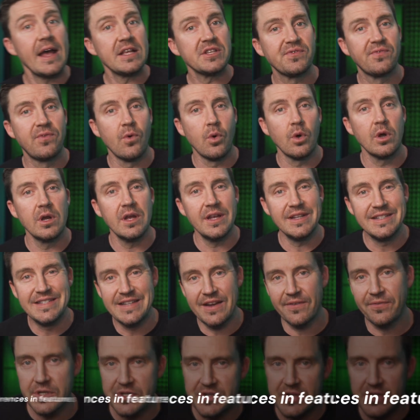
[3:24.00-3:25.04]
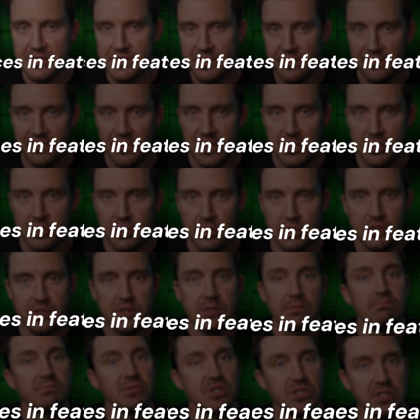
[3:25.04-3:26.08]
As for differences in
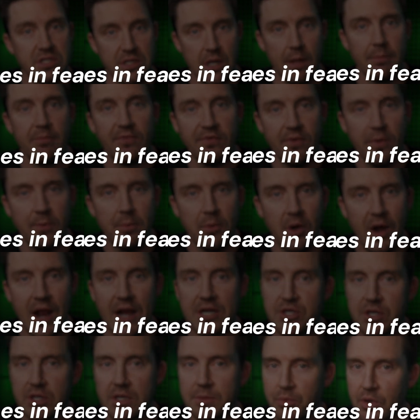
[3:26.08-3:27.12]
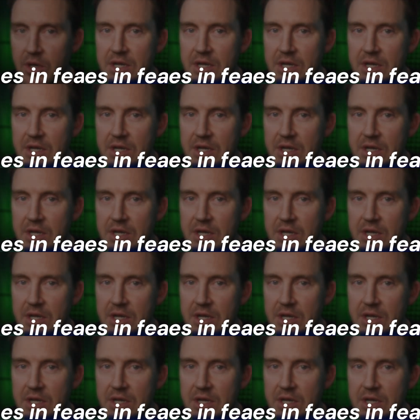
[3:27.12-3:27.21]
features, some of them are actually